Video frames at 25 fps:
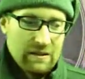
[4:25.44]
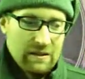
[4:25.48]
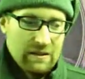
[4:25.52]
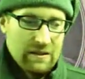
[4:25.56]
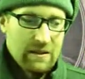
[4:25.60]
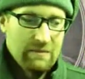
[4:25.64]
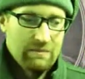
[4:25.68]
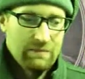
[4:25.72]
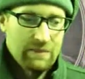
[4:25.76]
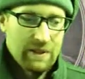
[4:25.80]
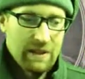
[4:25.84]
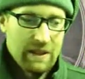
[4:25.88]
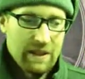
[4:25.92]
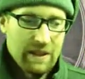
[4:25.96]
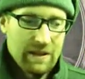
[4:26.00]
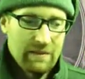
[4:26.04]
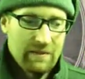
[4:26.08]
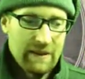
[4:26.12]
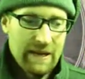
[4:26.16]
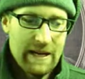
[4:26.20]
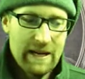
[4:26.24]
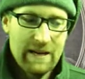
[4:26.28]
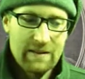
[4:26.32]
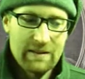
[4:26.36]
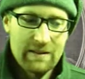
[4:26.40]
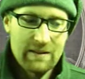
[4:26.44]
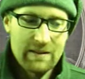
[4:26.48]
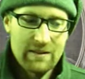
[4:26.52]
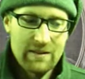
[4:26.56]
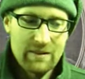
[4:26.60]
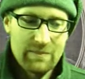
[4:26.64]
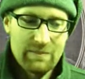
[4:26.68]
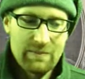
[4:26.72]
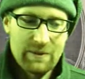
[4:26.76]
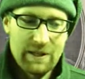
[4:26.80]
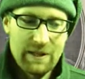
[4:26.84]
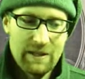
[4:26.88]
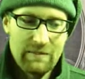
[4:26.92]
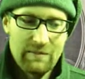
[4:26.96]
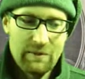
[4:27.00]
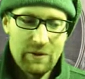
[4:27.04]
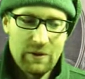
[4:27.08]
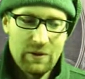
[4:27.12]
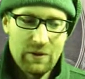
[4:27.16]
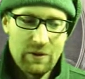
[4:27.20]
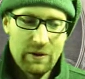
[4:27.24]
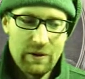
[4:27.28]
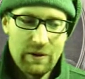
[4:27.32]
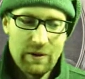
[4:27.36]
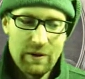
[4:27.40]
something about the Supreme
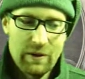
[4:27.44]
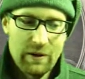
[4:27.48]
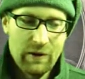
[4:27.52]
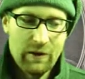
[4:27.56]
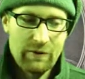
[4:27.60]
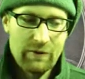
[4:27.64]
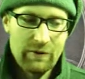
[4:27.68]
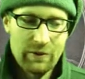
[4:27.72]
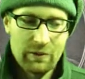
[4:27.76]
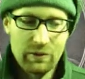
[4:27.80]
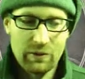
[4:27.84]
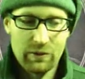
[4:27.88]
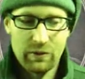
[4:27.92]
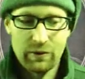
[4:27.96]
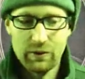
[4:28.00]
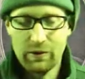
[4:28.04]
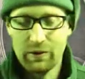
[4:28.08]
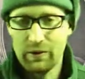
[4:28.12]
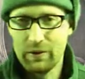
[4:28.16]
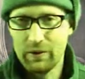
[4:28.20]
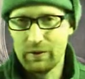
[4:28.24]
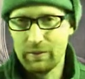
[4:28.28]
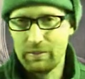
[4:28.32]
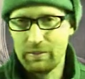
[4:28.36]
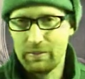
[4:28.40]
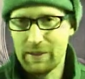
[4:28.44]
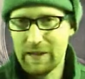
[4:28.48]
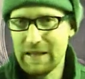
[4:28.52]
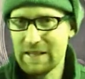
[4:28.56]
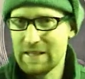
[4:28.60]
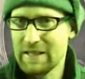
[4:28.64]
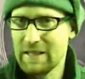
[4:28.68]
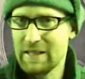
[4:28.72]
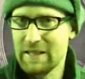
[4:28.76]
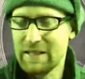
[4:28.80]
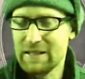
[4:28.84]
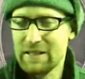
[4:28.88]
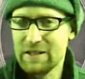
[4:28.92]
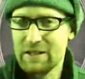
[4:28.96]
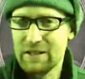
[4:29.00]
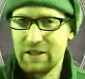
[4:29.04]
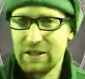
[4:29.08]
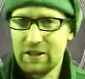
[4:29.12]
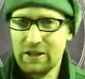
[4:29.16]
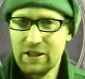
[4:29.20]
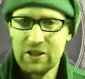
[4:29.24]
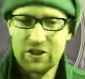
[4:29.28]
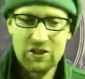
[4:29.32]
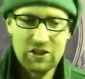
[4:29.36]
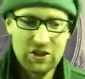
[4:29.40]
Court overruled presidents
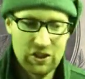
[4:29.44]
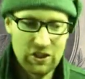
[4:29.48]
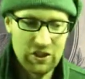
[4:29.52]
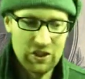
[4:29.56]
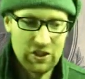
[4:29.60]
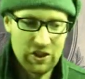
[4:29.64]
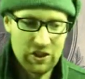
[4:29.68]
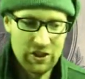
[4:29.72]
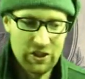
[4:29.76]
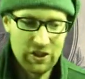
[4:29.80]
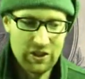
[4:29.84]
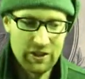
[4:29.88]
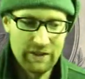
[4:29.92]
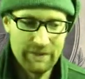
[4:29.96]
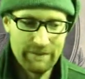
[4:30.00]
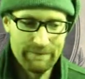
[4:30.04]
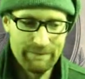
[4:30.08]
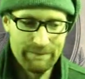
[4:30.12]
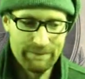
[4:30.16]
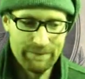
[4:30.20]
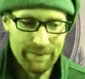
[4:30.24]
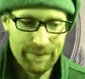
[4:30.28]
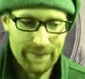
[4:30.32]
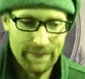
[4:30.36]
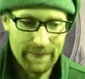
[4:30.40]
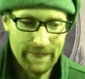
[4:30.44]
in this decision.